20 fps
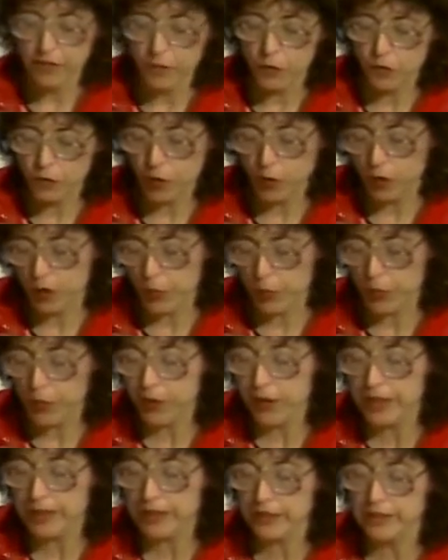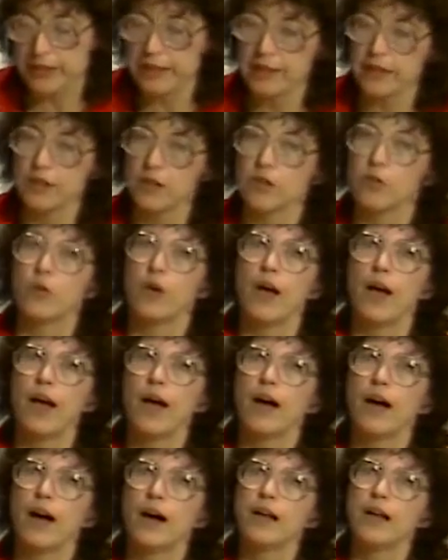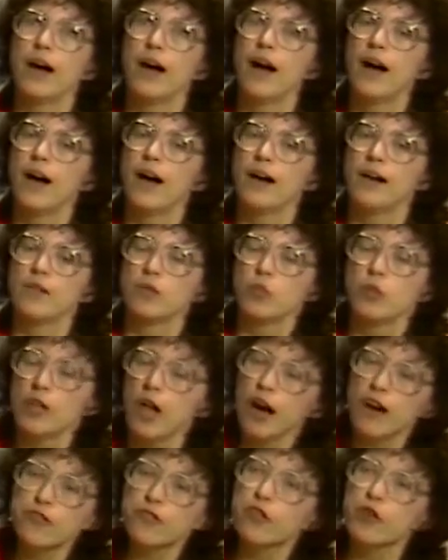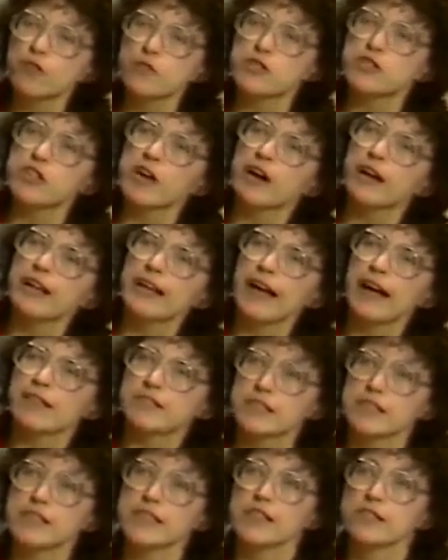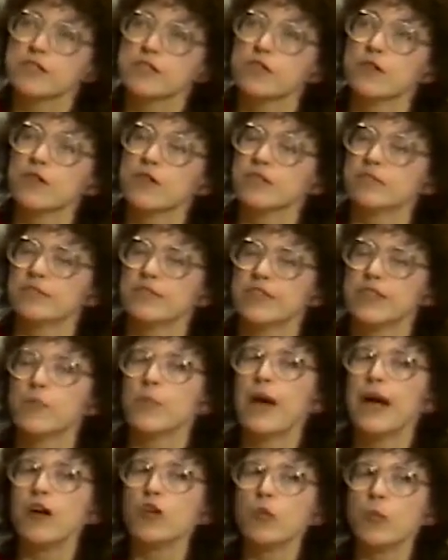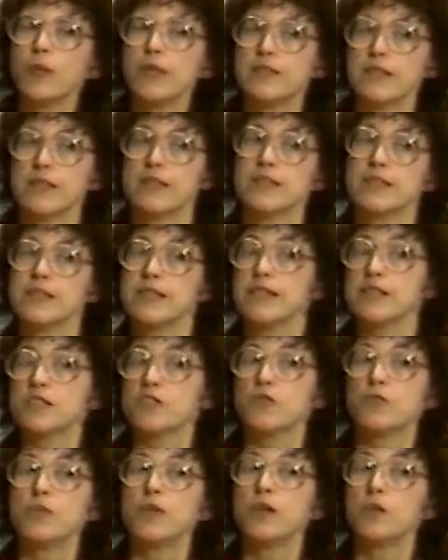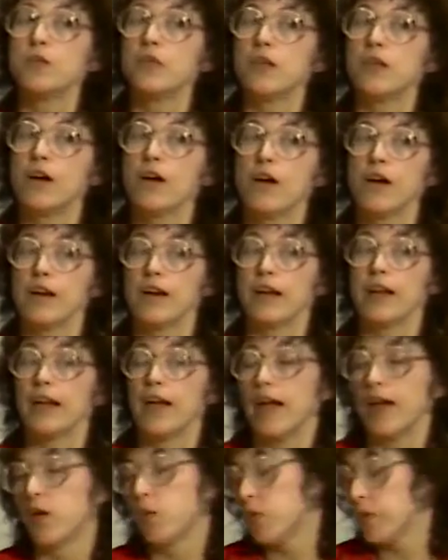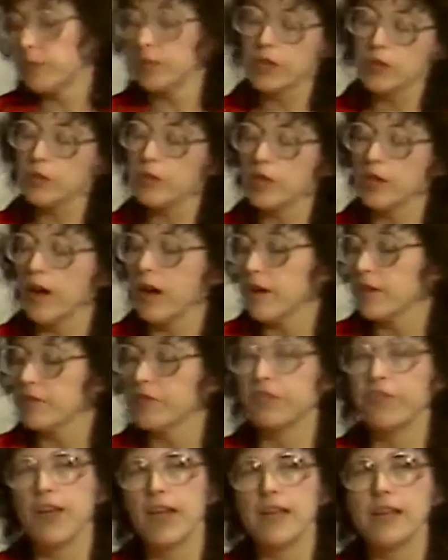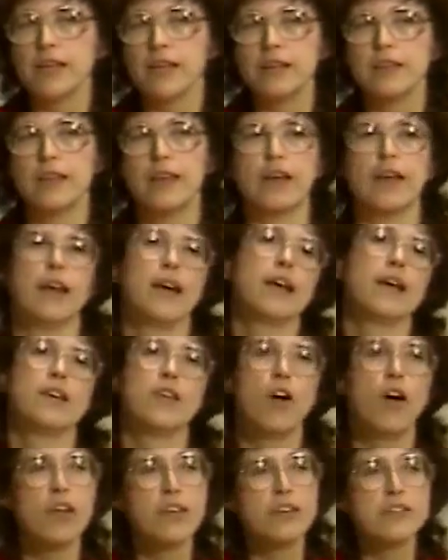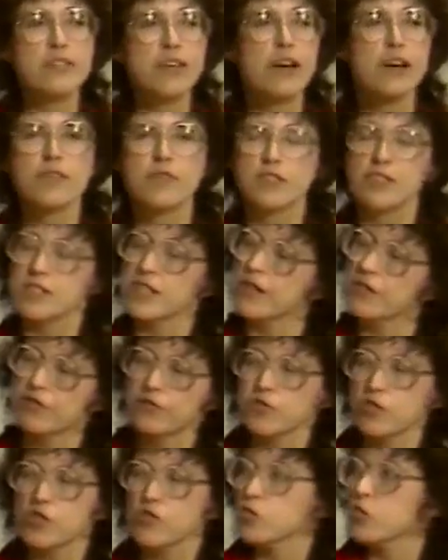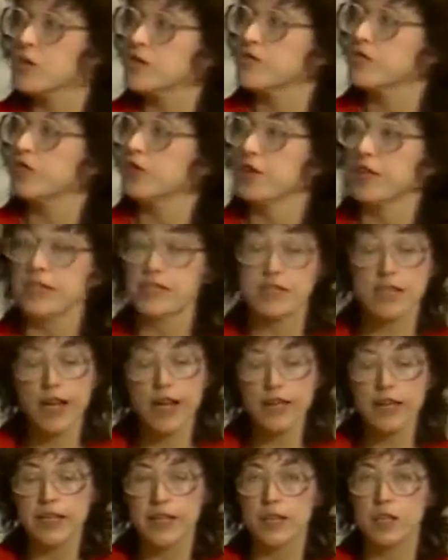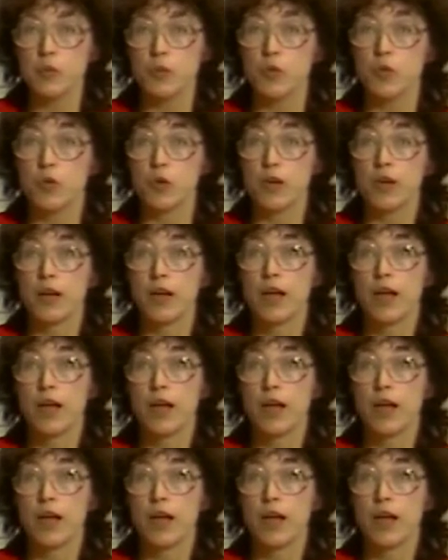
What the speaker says: for a period there, well, Art Forum started out, see, as the mouthpiece in a sense of minimal art. And when minimal art faded and all this kind of stuff just wasn't very exciting anymore,